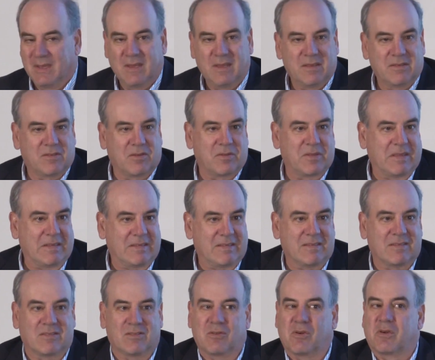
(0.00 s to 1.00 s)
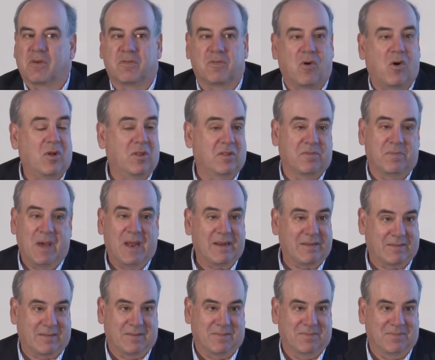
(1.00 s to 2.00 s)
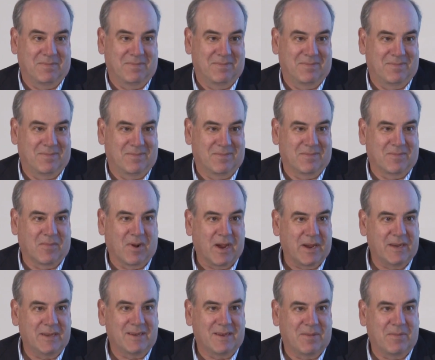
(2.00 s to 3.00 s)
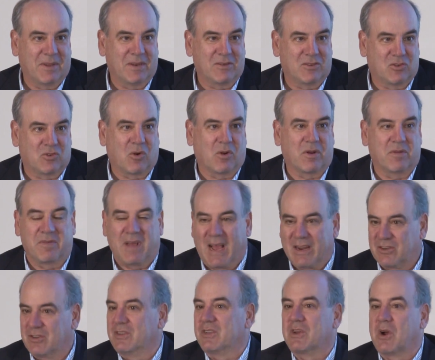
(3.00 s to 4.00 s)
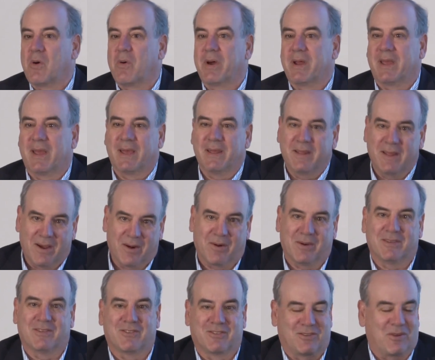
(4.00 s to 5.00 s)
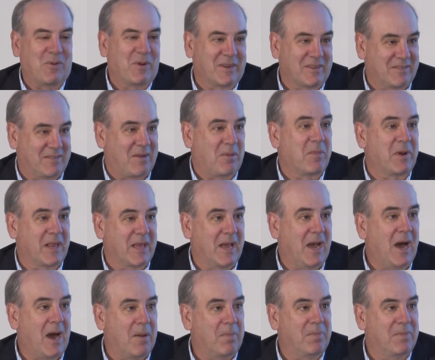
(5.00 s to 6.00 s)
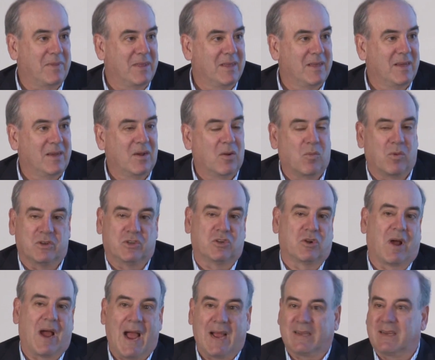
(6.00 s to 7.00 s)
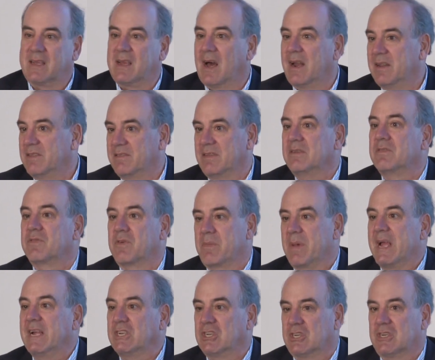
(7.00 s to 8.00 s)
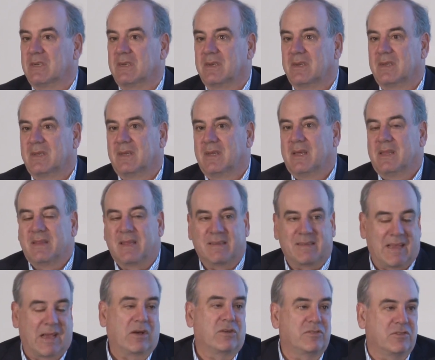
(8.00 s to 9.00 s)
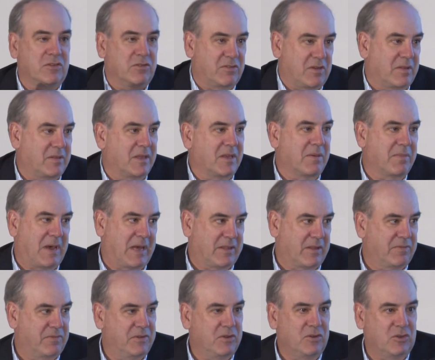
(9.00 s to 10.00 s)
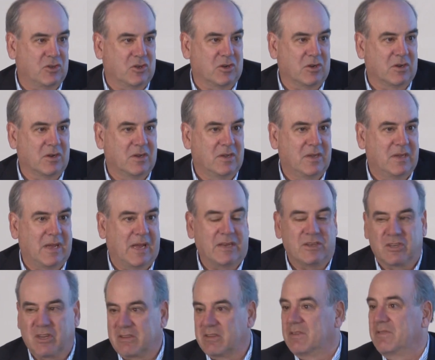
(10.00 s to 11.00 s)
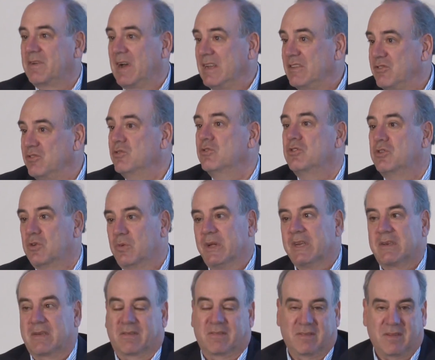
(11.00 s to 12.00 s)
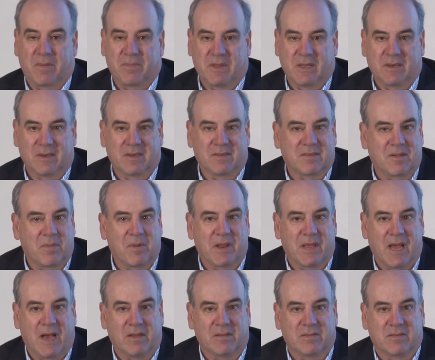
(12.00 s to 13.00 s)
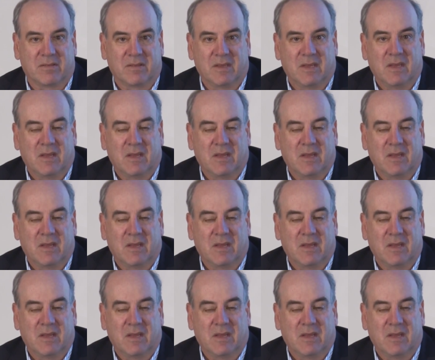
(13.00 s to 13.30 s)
So this is sort of all of medicine, right? I mean, short of actually going in there and sewing somebody up, what you're acting on is information that tells you something about the future and justifies you doing something to somebody else.